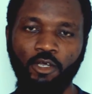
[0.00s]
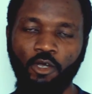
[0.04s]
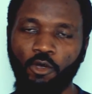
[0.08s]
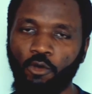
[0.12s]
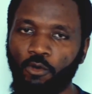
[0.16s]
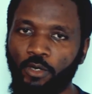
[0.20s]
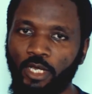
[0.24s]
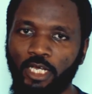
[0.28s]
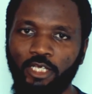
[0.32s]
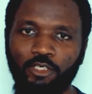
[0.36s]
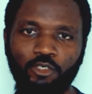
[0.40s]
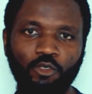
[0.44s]

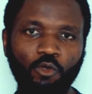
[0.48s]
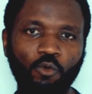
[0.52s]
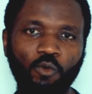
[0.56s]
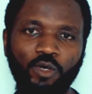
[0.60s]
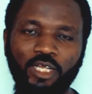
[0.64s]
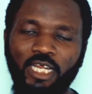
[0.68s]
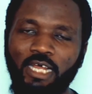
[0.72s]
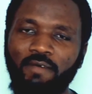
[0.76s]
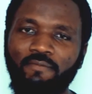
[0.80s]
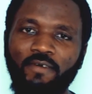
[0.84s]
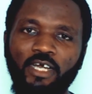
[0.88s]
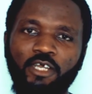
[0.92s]
Okay, so
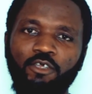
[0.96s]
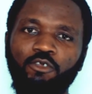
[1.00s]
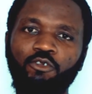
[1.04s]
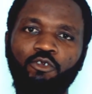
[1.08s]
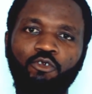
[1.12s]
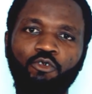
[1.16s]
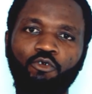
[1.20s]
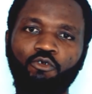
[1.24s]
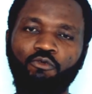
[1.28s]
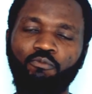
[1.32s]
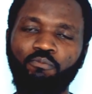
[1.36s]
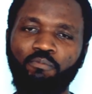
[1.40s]
whatever you
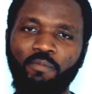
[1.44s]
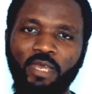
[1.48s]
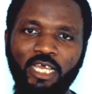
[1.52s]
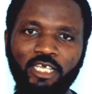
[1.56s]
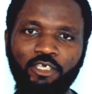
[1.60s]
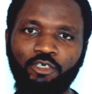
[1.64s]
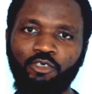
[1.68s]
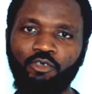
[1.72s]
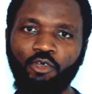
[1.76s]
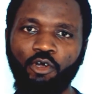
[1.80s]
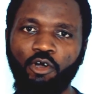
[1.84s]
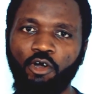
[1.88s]
do,
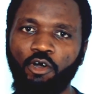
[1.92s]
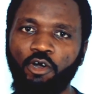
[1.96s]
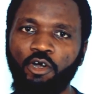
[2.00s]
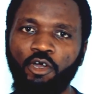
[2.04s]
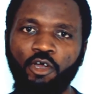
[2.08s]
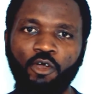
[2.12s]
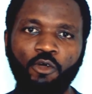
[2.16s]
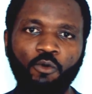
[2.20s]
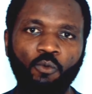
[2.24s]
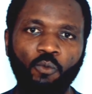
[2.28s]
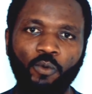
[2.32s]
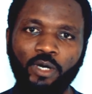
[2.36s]
make sure
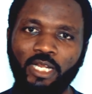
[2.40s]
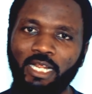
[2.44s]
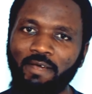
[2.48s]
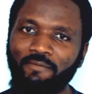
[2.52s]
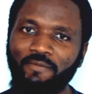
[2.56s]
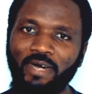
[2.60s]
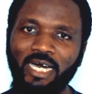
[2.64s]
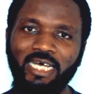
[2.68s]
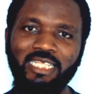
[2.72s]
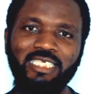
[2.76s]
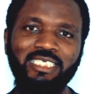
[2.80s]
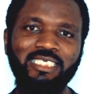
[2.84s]

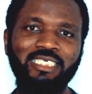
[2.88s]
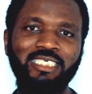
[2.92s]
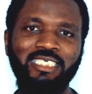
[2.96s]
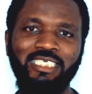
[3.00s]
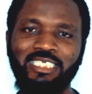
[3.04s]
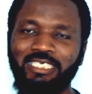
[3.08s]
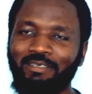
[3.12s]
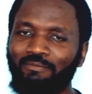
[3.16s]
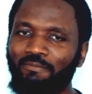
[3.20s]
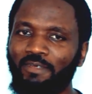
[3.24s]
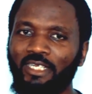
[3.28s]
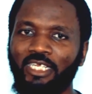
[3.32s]
whatever
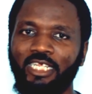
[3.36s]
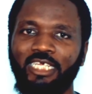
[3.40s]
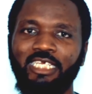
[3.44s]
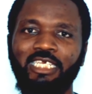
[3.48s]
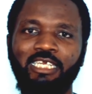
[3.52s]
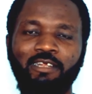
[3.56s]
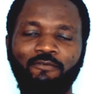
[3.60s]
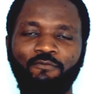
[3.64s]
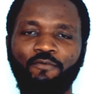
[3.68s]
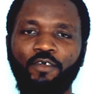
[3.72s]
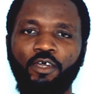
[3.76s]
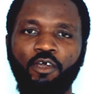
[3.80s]
seemingly
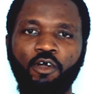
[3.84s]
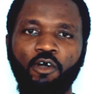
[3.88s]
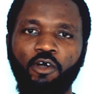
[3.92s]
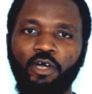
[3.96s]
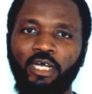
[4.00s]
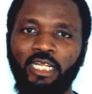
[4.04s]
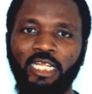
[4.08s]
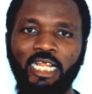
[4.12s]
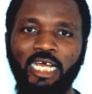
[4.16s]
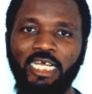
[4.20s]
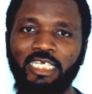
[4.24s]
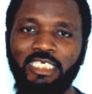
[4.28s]

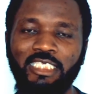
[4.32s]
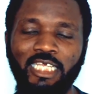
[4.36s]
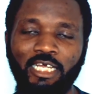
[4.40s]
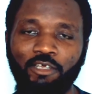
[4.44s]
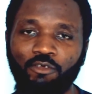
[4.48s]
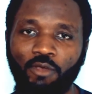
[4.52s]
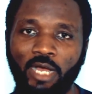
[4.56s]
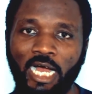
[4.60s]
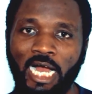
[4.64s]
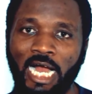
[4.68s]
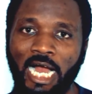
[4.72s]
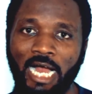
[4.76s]
difficult clients
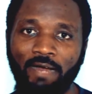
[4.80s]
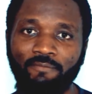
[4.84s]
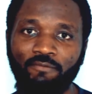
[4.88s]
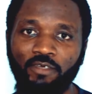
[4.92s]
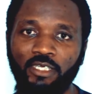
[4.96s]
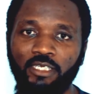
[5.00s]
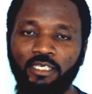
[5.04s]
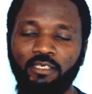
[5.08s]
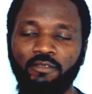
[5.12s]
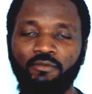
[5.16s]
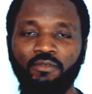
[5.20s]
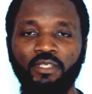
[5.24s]
that you are
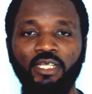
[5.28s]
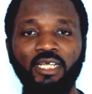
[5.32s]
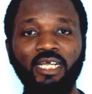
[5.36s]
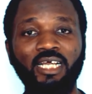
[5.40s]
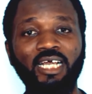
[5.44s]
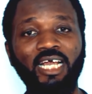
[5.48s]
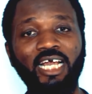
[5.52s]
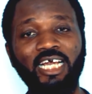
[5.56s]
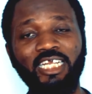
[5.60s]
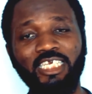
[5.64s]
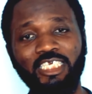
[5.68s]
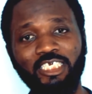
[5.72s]
having,
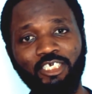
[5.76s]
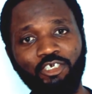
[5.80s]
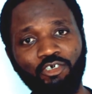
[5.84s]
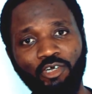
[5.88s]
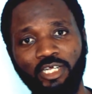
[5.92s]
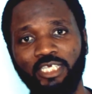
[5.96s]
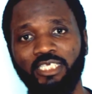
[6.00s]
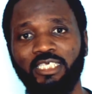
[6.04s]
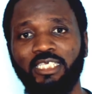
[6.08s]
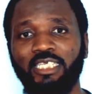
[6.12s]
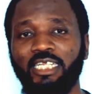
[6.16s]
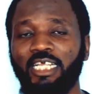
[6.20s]
and
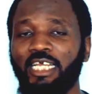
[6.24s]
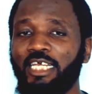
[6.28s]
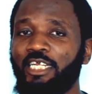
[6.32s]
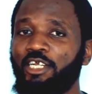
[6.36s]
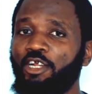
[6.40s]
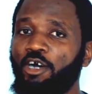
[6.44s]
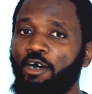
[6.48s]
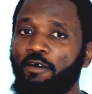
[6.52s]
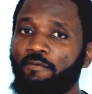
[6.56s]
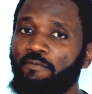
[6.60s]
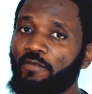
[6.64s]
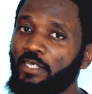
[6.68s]
interestingly
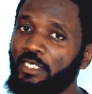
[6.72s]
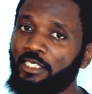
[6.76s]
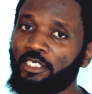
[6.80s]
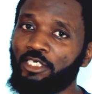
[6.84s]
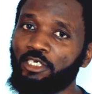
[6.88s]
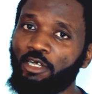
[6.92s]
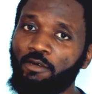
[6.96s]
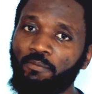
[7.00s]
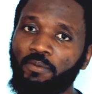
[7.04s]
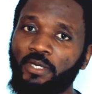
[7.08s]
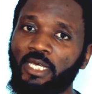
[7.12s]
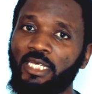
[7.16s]
enough, in
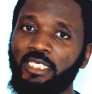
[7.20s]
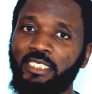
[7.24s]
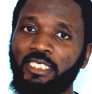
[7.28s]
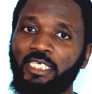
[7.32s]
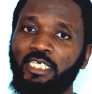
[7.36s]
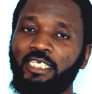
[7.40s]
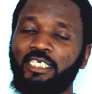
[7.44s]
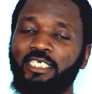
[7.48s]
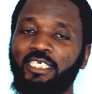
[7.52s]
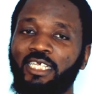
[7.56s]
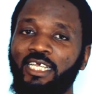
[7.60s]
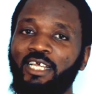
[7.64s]
some
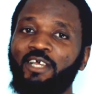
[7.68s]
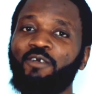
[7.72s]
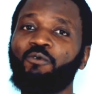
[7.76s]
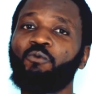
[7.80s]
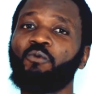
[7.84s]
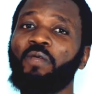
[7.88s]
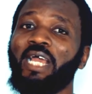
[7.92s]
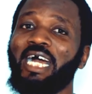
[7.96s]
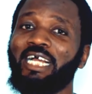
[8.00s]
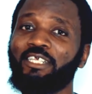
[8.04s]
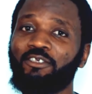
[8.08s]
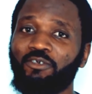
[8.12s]
cases,
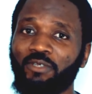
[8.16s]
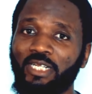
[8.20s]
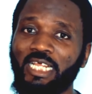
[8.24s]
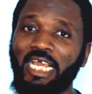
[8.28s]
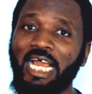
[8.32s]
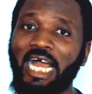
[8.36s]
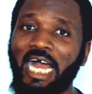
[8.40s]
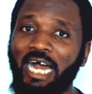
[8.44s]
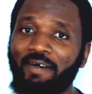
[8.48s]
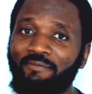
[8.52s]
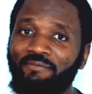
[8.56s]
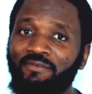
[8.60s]
we actually
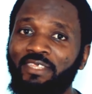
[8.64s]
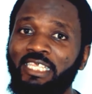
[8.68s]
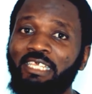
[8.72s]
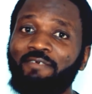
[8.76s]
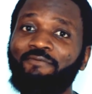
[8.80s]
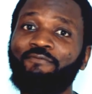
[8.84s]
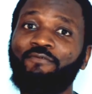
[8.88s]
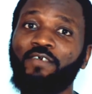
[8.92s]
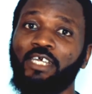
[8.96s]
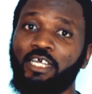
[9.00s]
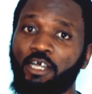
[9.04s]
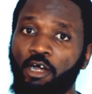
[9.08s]
have
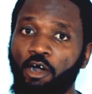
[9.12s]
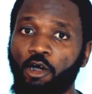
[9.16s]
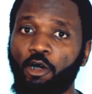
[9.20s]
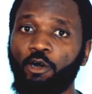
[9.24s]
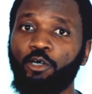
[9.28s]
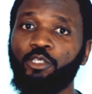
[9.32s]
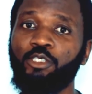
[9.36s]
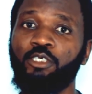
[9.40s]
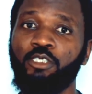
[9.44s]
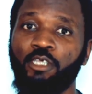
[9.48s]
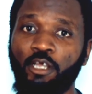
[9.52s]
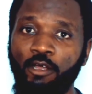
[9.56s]

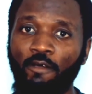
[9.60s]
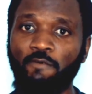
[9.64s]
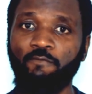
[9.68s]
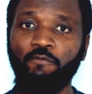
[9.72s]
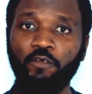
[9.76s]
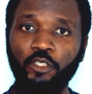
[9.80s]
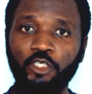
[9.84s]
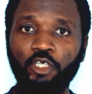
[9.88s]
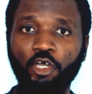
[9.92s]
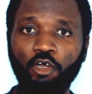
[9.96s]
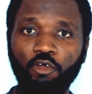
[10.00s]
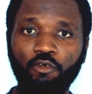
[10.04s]
difficult
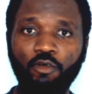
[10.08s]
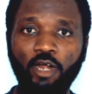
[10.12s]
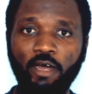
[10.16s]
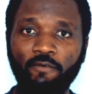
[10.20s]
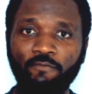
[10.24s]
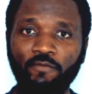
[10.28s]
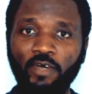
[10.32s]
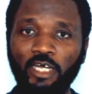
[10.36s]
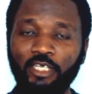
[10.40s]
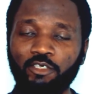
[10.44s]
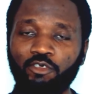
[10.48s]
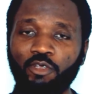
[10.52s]

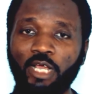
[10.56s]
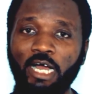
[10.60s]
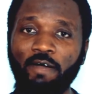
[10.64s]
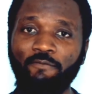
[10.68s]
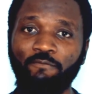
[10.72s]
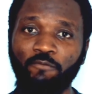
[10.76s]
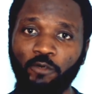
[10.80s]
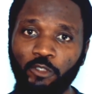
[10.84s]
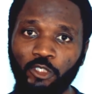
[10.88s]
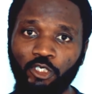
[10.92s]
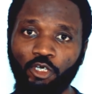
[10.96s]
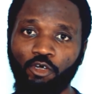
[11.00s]
photographers. You
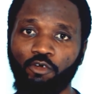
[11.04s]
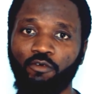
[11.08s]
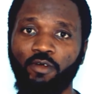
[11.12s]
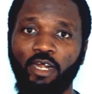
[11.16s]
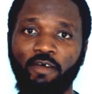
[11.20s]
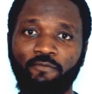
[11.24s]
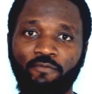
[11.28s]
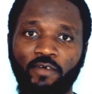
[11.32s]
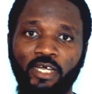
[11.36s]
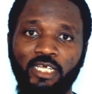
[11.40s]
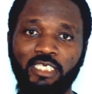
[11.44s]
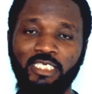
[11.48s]
have
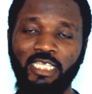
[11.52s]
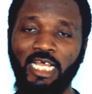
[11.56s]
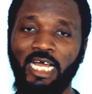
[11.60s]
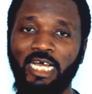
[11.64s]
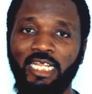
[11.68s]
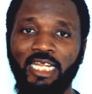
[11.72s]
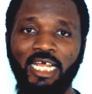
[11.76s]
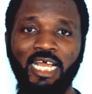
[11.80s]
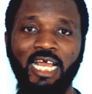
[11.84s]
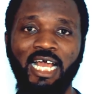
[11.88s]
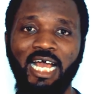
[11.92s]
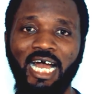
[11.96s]
photographers
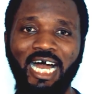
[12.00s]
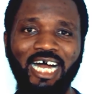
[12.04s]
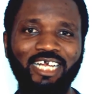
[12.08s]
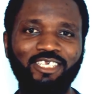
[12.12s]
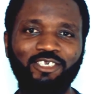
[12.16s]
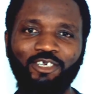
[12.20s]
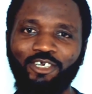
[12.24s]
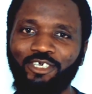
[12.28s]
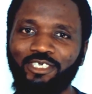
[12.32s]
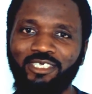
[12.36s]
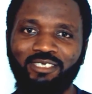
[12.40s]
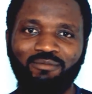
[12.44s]
that are
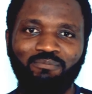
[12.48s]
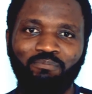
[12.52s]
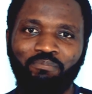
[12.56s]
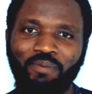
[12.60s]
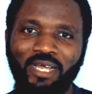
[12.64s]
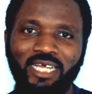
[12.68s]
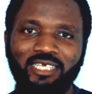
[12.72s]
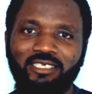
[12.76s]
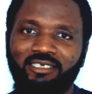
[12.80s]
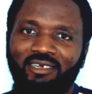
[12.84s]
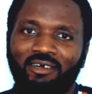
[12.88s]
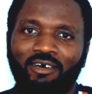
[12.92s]
just
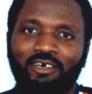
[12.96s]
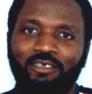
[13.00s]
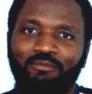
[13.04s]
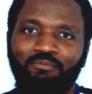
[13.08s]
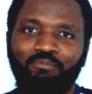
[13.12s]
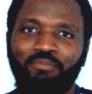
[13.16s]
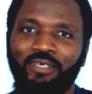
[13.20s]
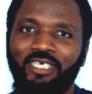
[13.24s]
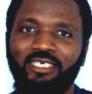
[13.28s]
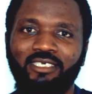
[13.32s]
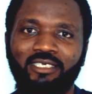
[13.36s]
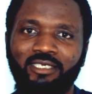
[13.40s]
bent
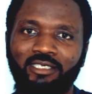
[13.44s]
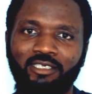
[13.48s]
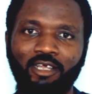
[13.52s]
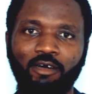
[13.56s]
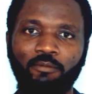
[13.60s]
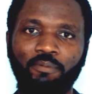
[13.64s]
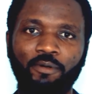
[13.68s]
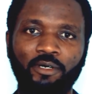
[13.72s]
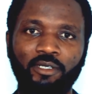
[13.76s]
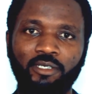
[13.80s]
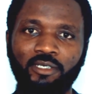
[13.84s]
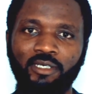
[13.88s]
on being
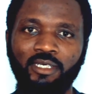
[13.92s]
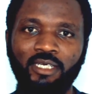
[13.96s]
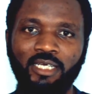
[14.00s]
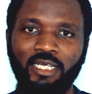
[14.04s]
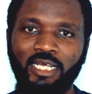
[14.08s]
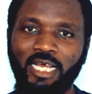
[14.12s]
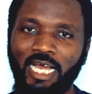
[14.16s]
stubborn.